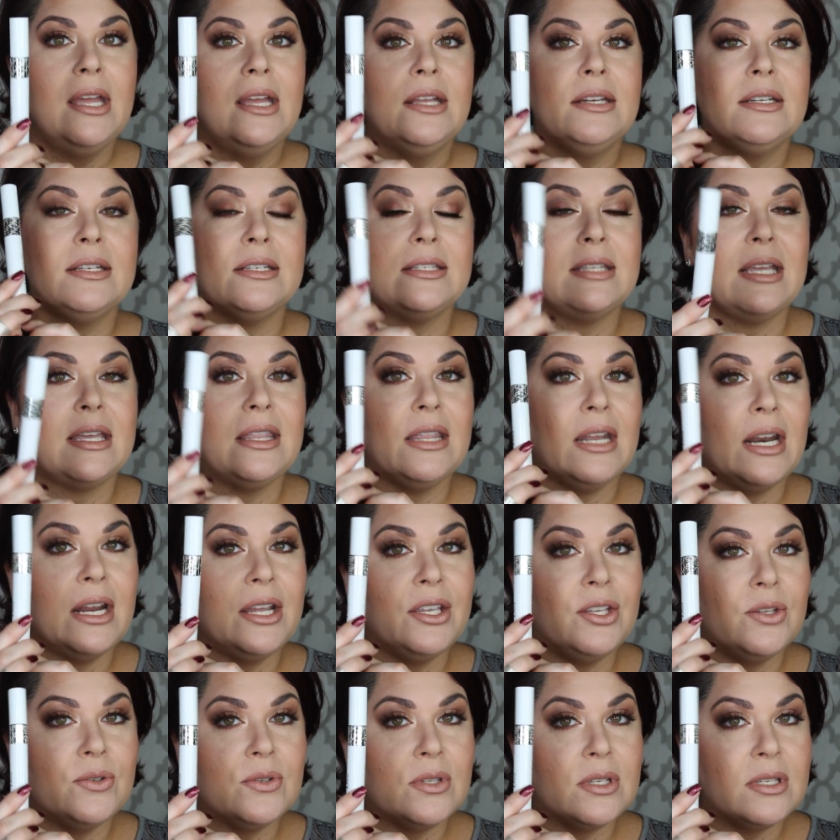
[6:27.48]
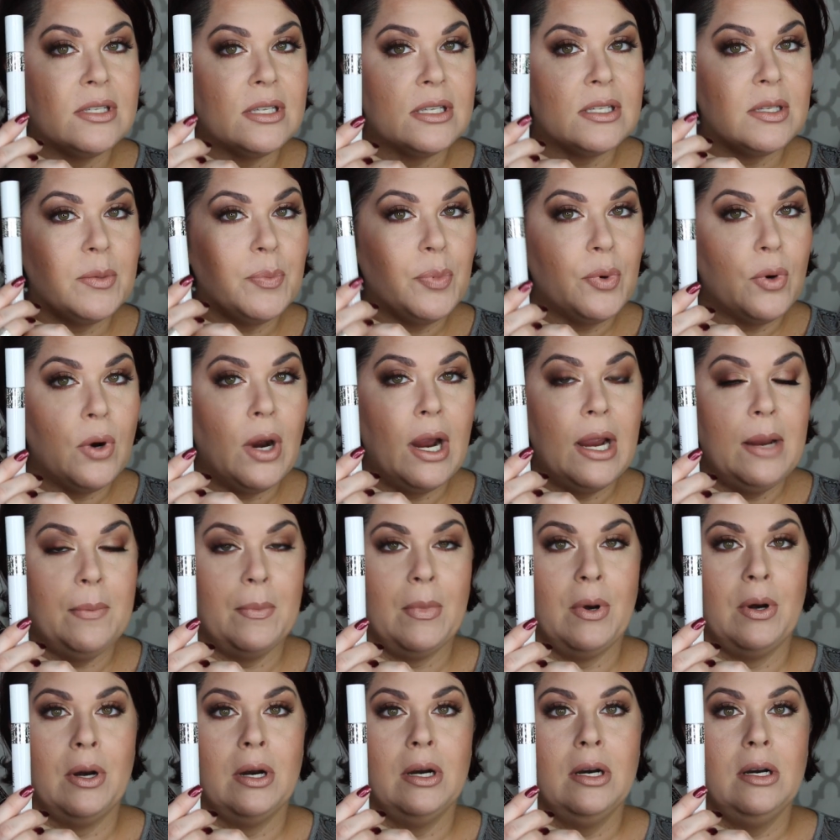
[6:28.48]
to say that I use this as a
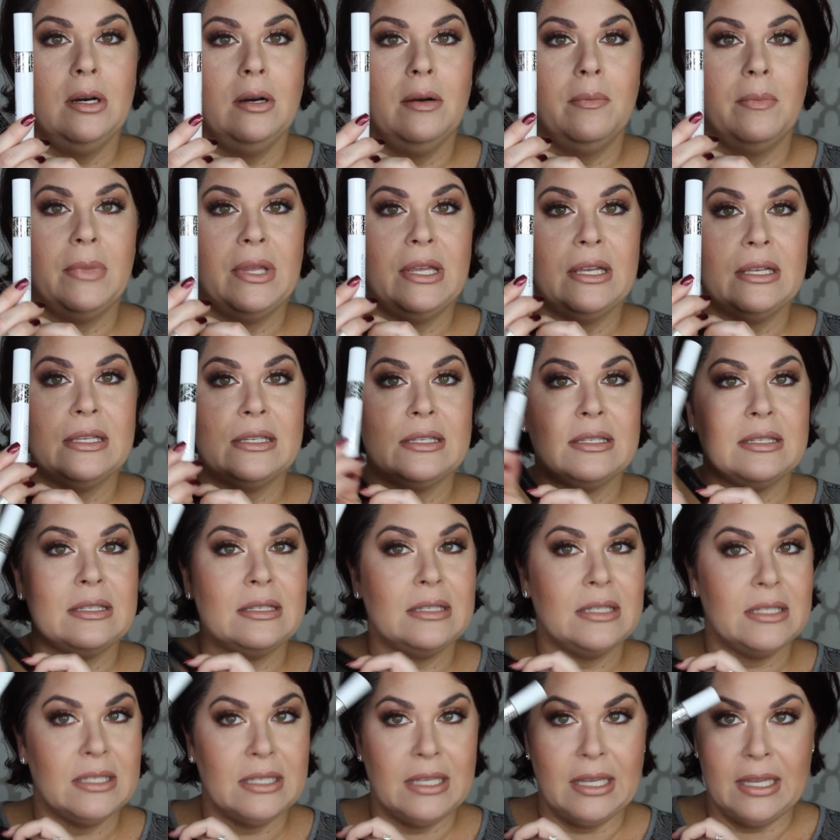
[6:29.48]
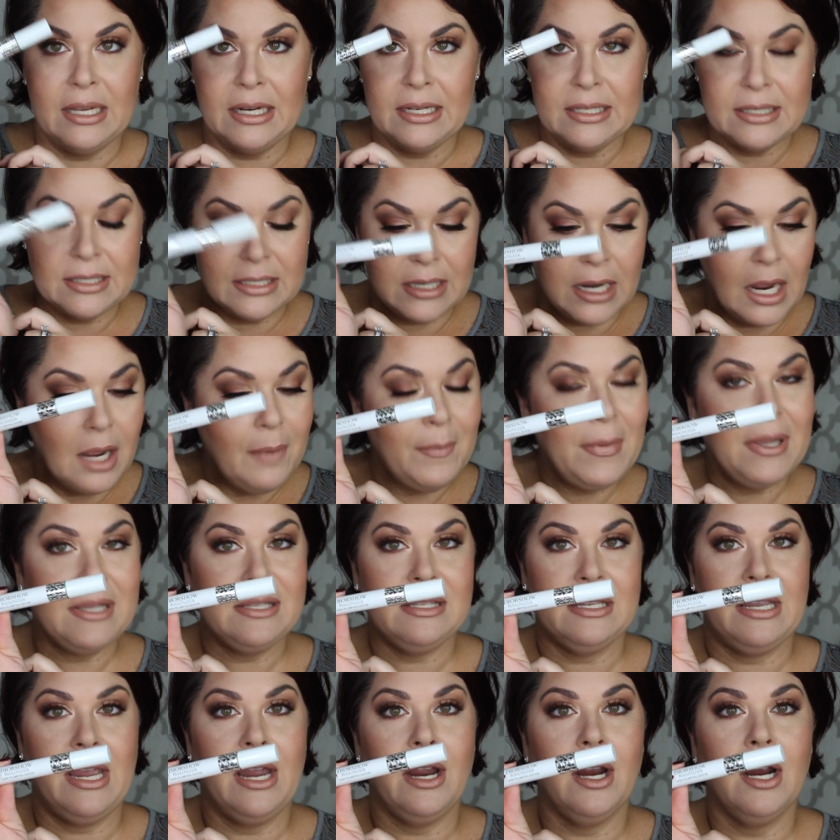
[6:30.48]
primer, because it is not
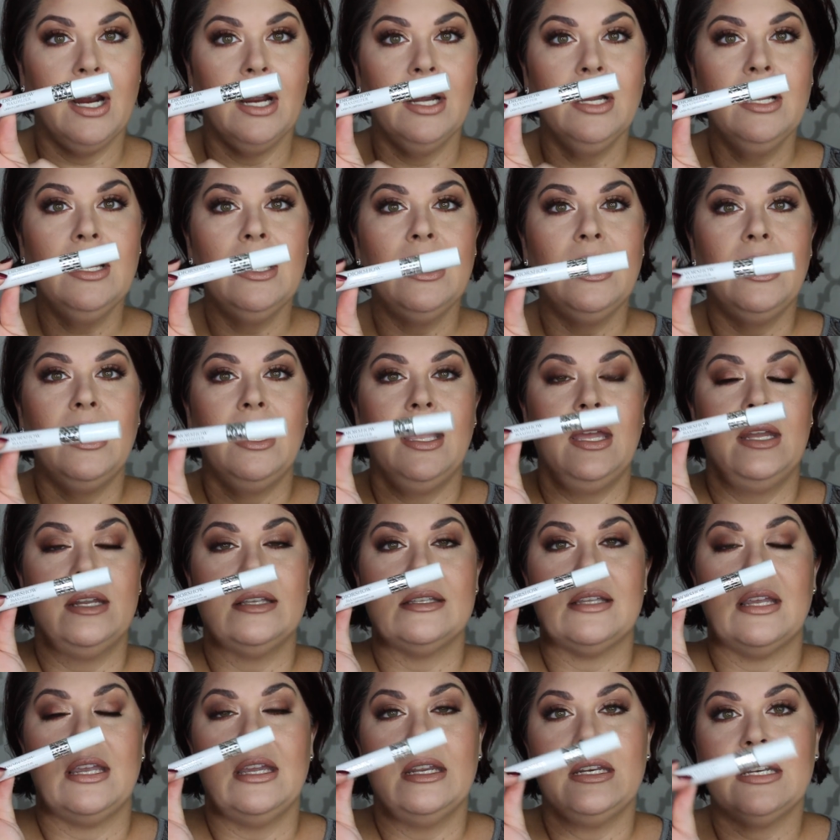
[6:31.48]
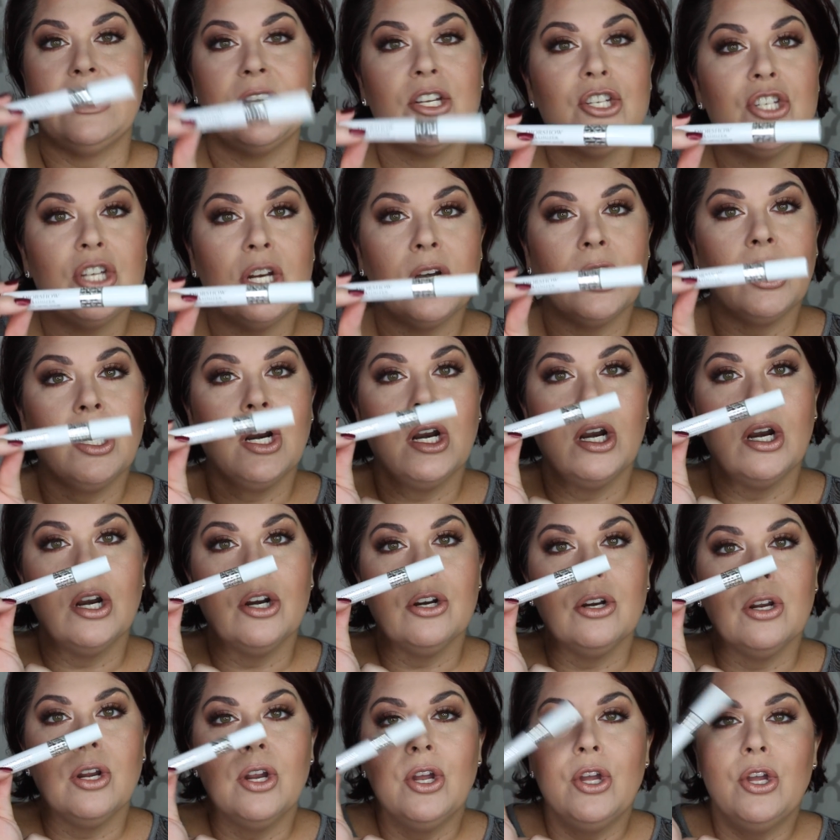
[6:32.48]
mascara. It is a
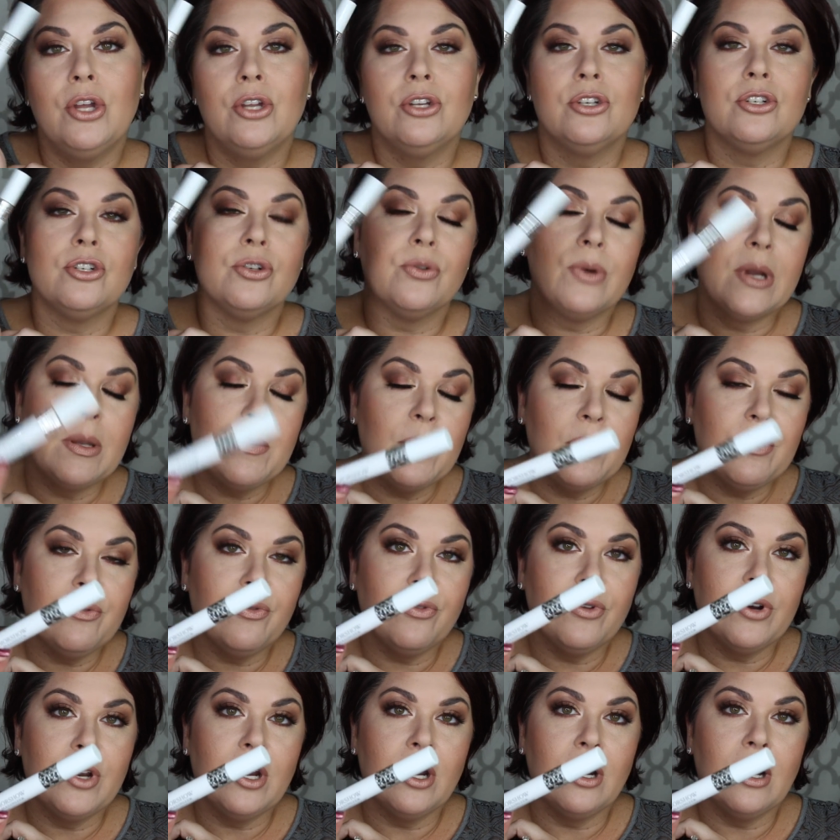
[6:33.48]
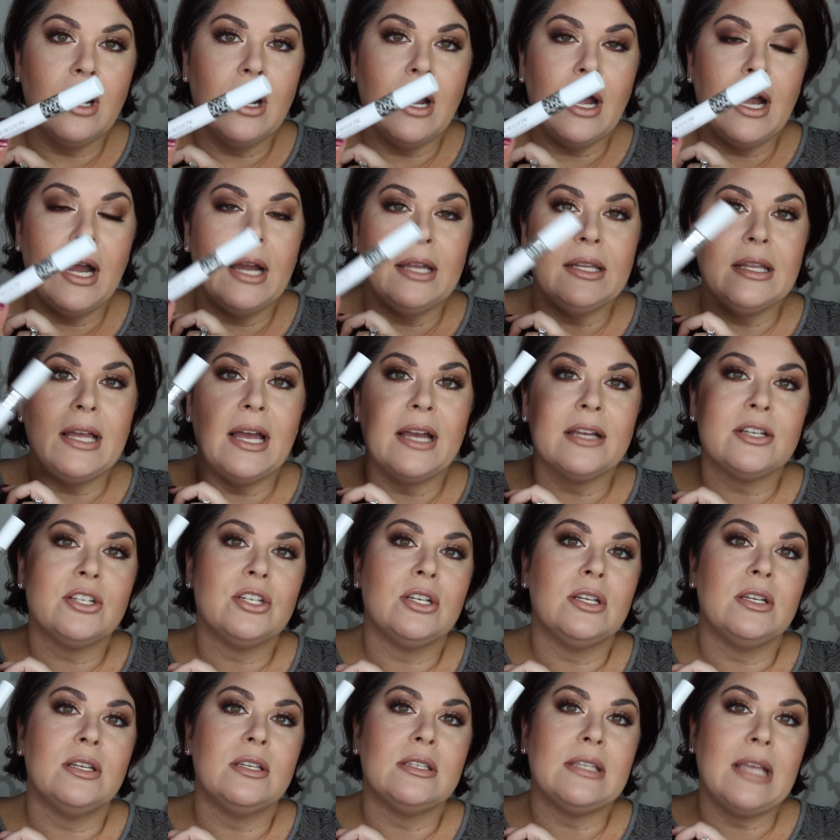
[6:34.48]
conditioner treatment for your
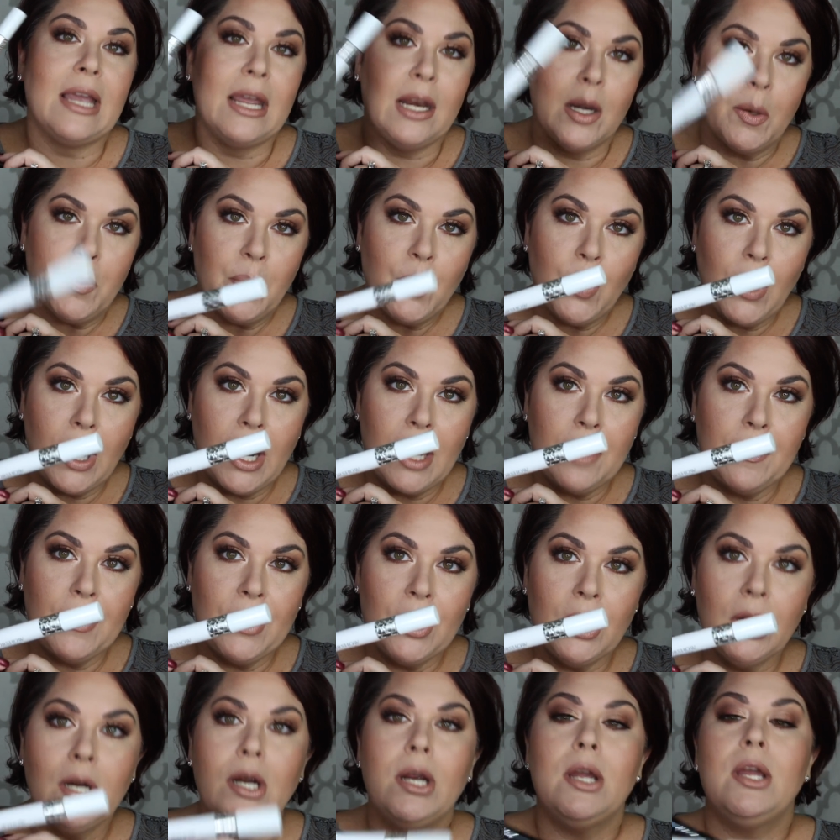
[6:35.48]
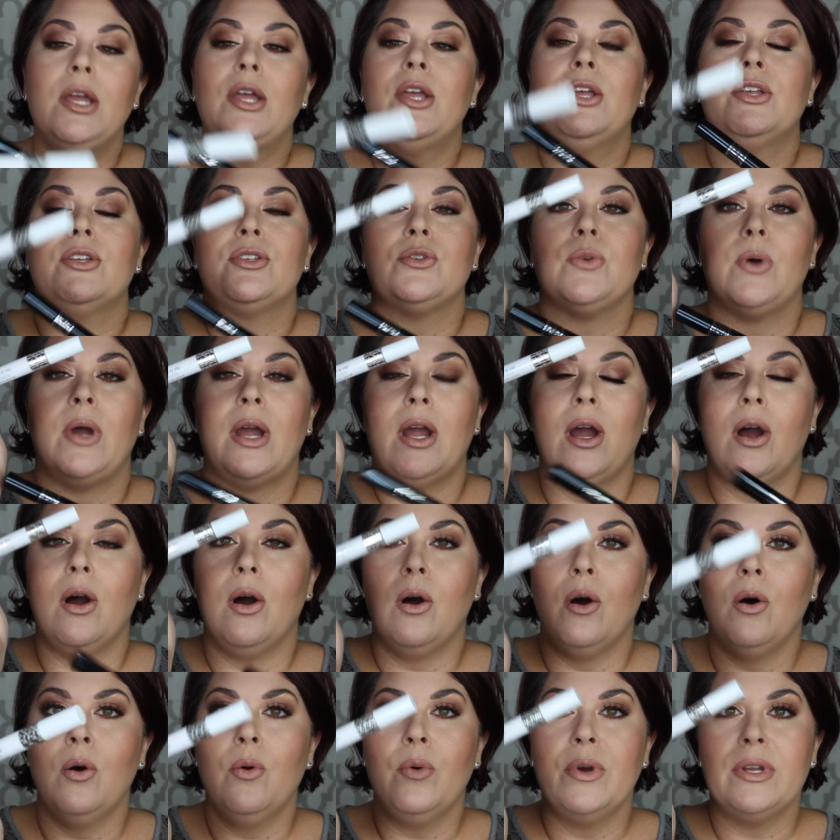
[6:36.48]
eyelashes and a primer. So I
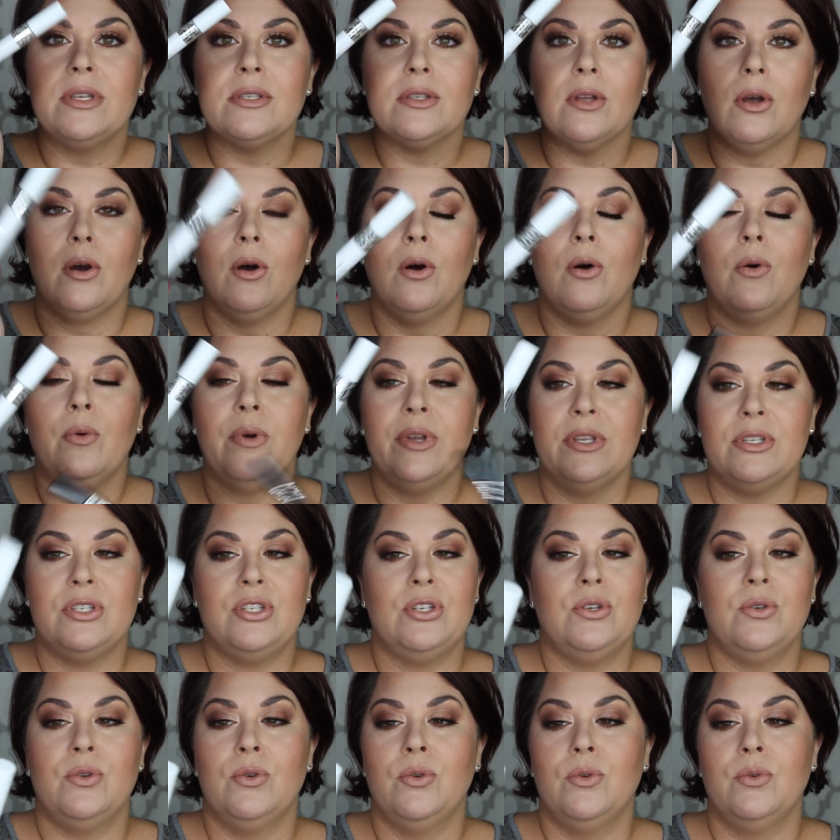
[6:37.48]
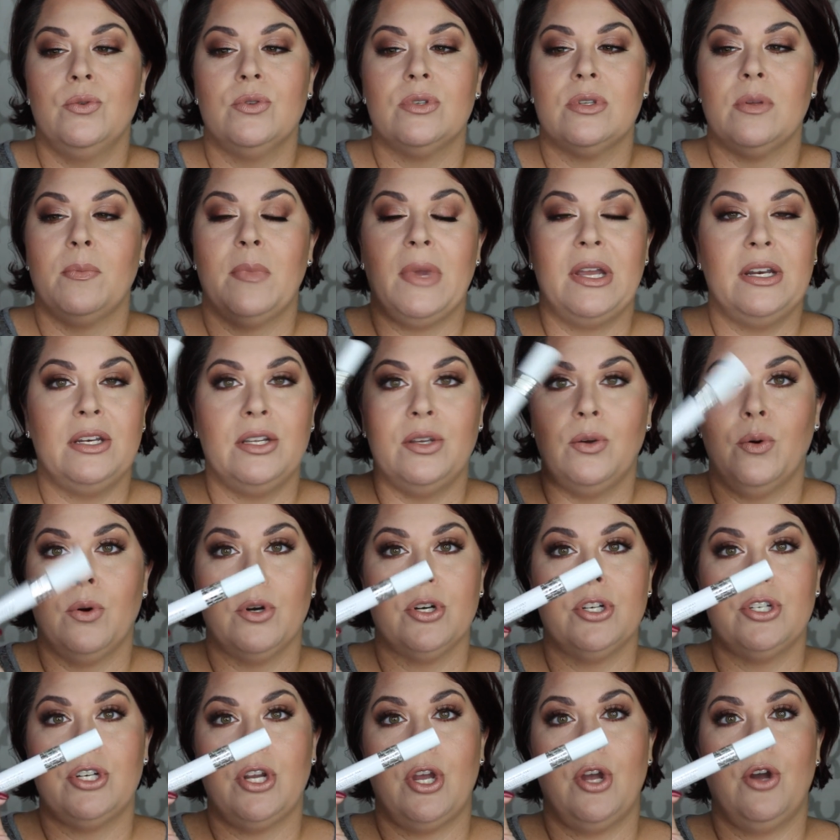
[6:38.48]
always, always use my
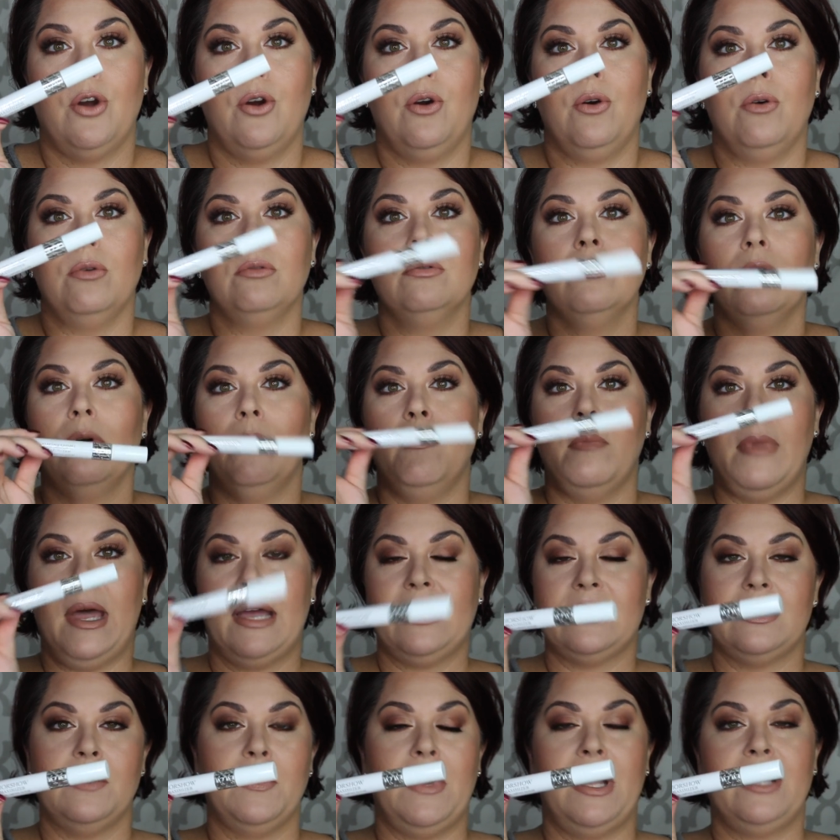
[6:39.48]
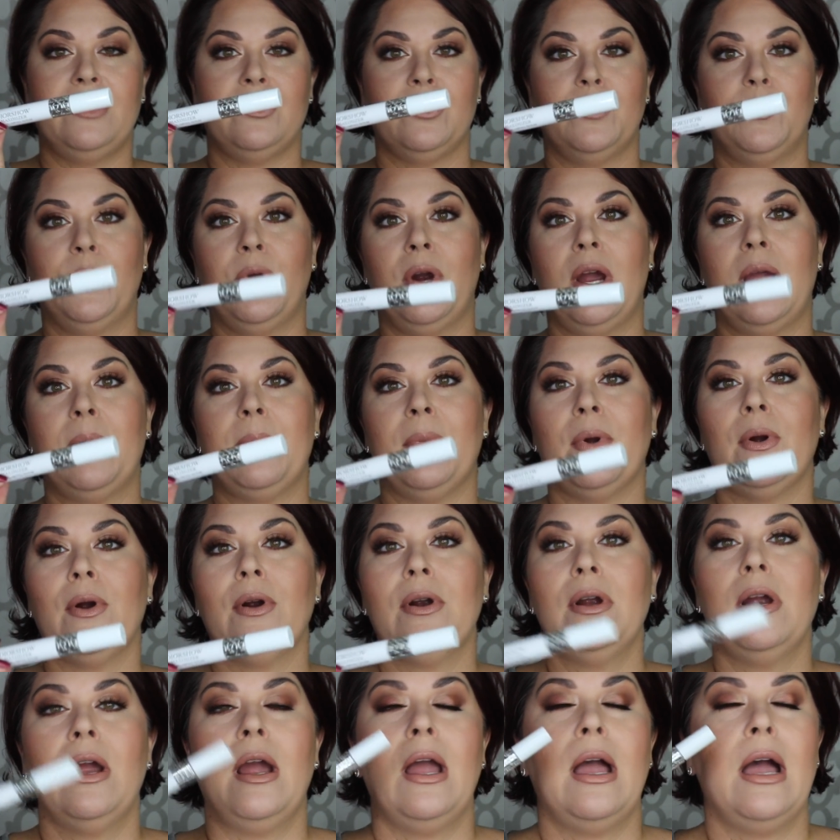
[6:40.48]
Diorshow Maximizer
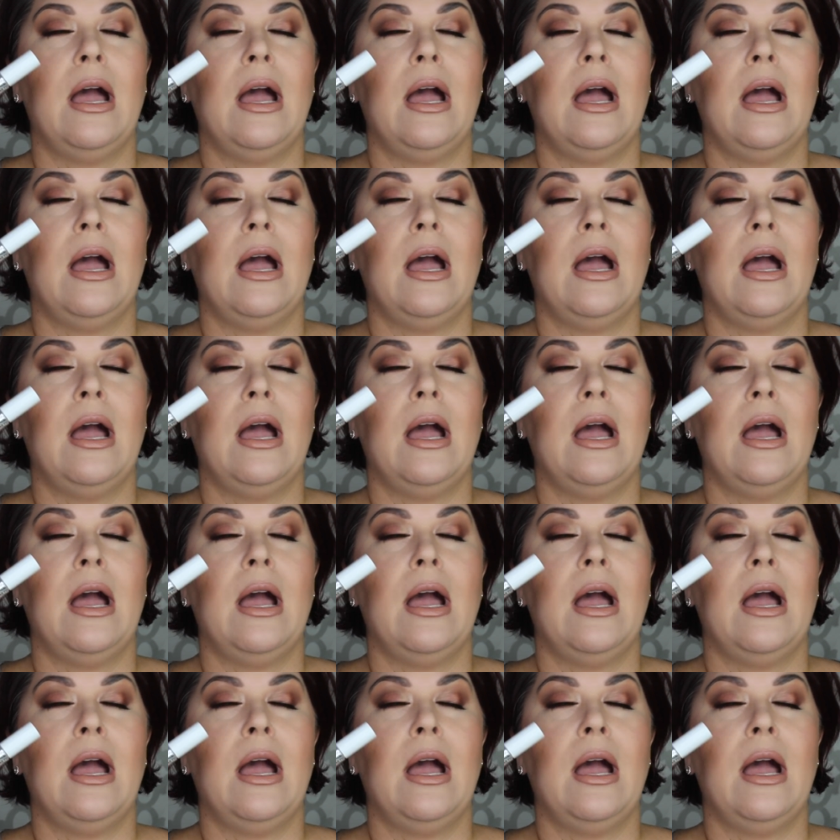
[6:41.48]
Primer